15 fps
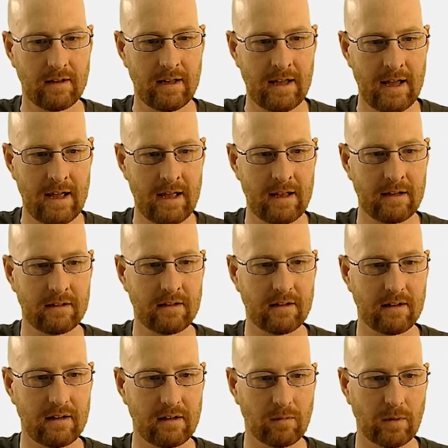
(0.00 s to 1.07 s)
And
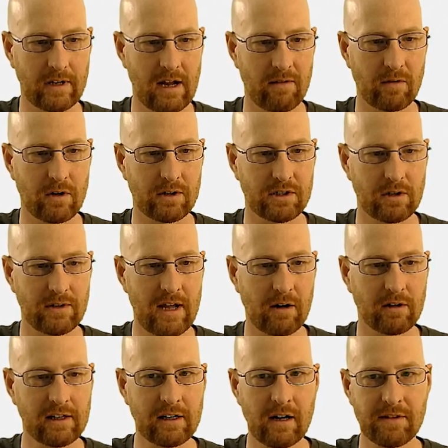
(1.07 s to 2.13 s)
uh, whatever. So
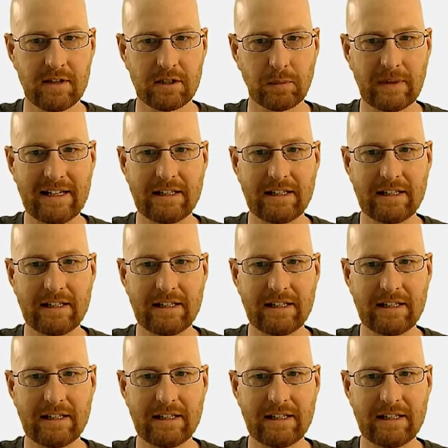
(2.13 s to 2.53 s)
now click on this.